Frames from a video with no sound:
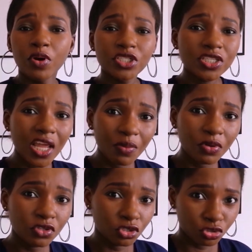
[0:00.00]
But she's
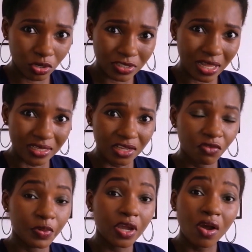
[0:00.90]
able to trust
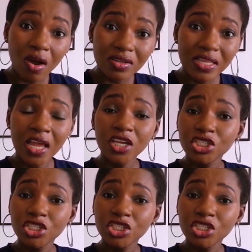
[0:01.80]
herself because